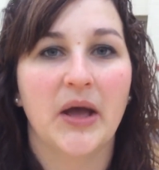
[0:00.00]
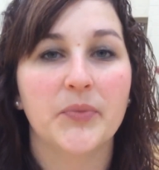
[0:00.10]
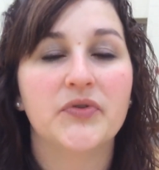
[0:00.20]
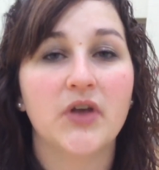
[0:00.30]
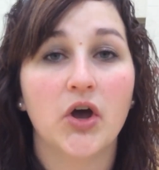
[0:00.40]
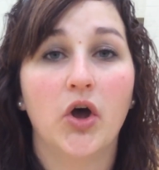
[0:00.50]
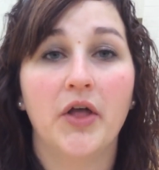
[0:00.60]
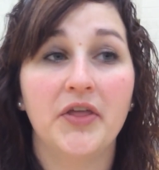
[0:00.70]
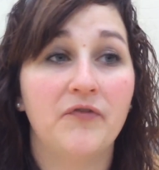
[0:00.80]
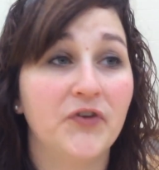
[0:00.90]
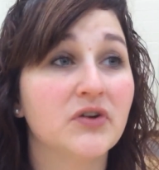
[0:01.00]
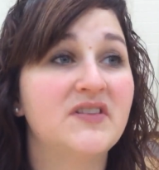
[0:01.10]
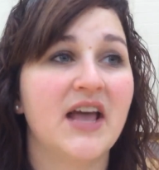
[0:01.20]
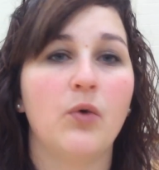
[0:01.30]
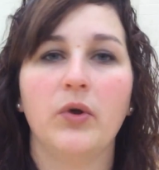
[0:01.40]
Yep. So the
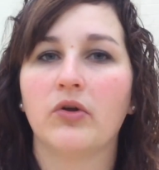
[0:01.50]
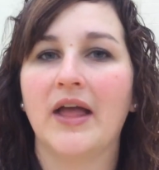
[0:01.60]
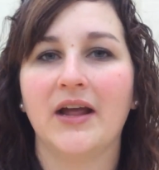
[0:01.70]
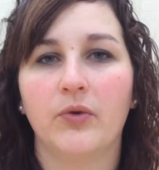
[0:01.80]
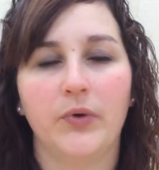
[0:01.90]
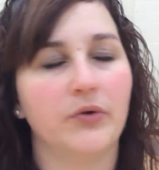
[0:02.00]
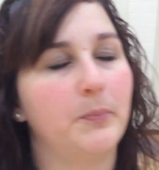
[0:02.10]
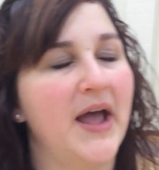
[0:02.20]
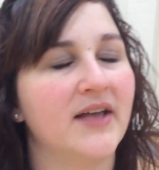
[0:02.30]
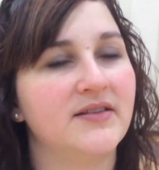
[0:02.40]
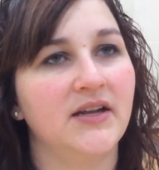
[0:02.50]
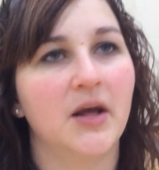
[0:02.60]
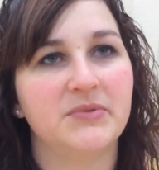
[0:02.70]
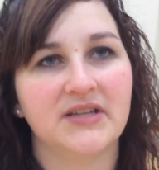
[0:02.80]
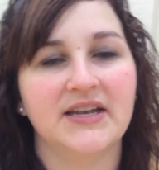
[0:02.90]
first set, we were passing
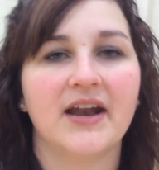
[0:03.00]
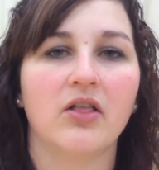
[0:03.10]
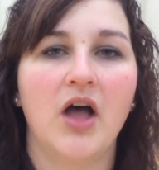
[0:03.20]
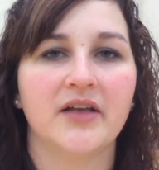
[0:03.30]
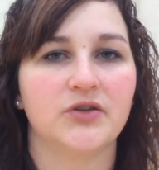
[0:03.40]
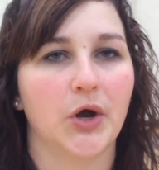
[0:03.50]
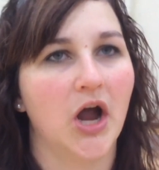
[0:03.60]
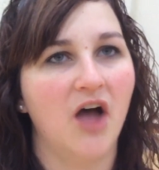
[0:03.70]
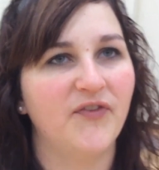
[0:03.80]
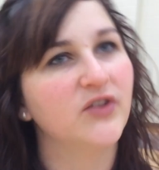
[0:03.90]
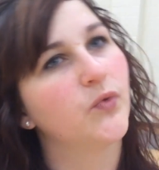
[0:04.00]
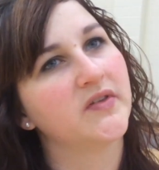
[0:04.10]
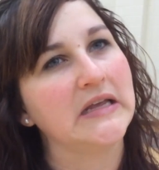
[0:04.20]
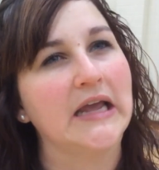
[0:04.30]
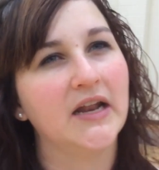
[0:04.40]
up to the net a lot, so our offense
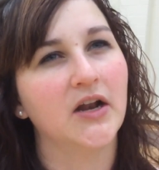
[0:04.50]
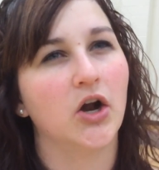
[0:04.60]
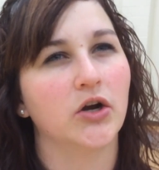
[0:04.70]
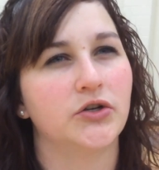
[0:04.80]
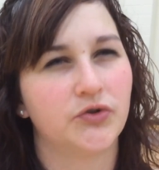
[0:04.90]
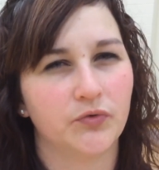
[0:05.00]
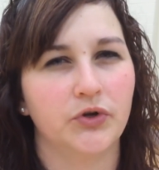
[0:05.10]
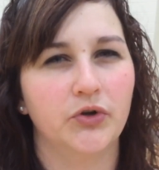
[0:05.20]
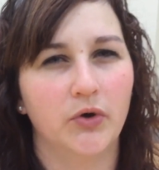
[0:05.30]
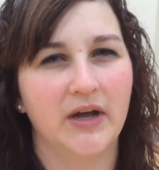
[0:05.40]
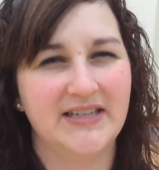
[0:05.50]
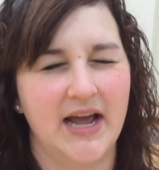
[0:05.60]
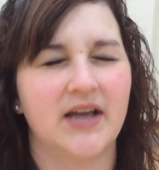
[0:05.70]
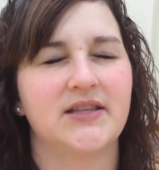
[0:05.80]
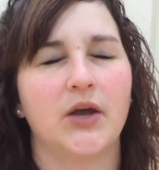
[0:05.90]
wasn't getting our true
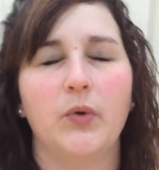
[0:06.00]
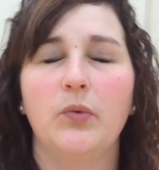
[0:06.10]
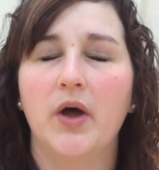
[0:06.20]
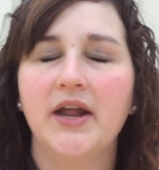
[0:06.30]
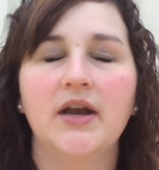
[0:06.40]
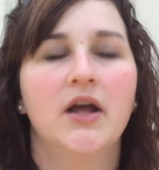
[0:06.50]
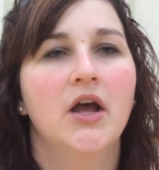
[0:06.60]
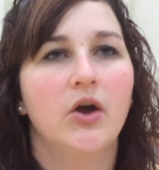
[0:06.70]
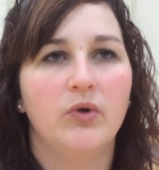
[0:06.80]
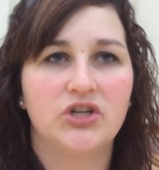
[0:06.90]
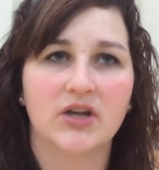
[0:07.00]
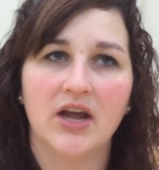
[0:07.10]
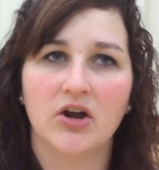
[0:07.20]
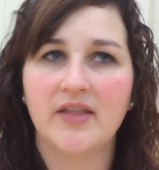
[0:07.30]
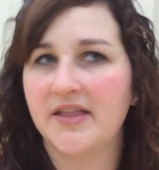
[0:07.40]
attacks like we wanted. We took
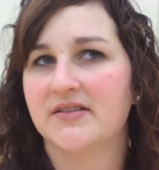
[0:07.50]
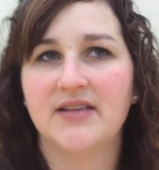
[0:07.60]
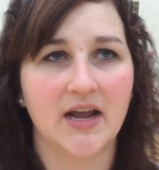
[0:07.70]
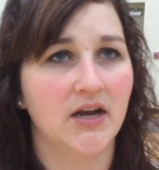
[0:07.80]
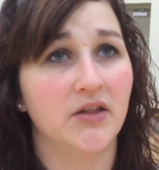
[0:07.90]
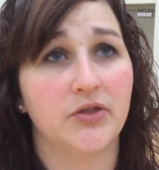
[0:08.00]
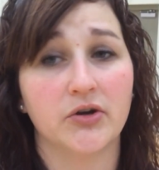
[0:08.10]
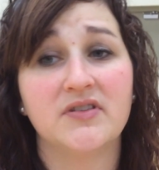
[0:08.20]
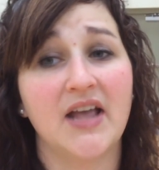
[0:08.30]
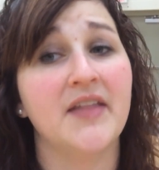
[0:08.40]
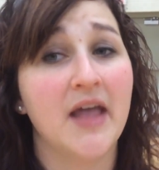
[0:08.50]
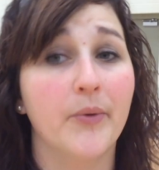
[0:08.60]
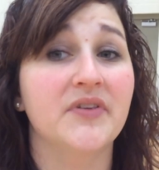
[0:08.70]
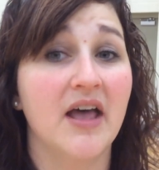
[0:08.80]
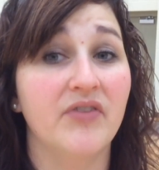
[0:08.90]
care of that the second and third set, and that
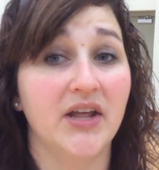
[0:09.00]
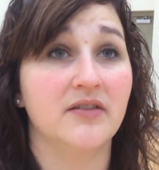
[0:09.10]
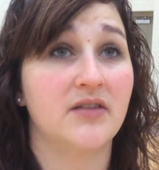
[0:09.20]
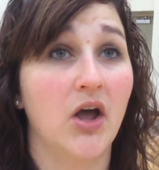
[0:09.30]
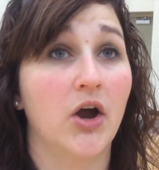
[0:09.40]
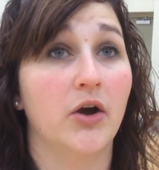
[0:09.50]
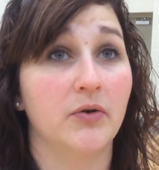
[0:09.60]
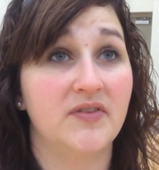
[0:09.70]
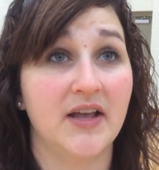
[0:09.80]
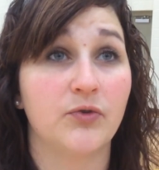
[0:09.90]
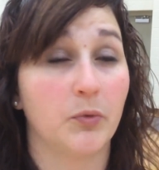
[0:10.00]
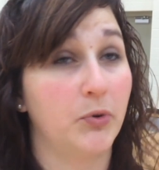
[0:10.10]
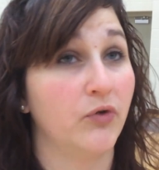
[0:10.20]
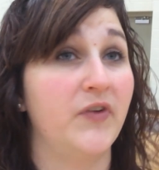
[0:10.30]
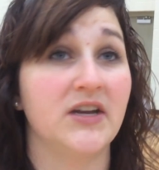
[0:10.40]
was evident. Our sets were
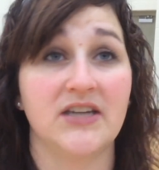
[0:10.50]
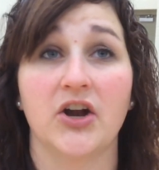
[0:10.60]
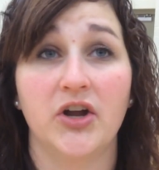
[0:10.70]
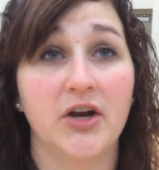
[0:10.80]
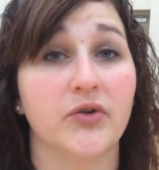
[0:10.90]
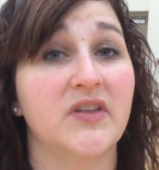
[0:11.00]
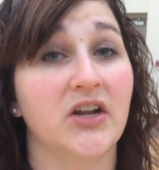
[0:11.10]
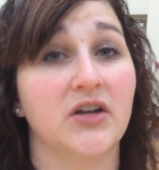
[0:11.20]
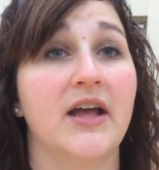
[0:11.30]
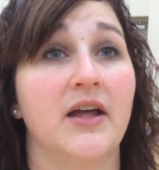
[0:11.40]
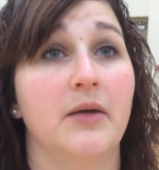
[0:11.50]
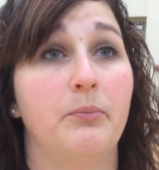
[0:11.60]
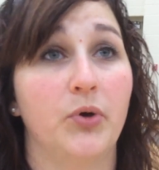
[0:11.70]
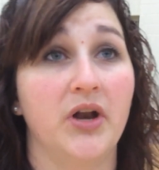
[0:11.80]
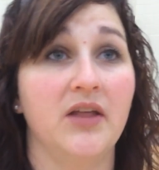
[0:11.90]
perfect, and our hitters then could
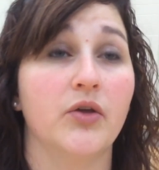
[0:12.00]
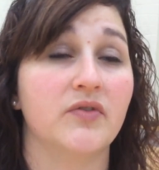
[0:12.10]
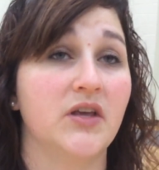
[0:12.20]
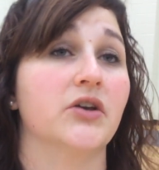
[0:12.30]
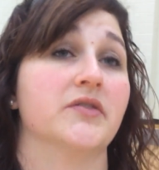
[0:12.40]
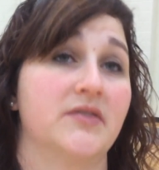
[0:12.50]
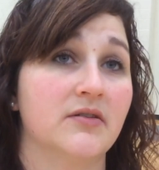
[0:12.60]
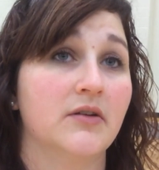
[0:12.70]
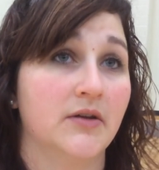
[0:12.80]
put in those kills.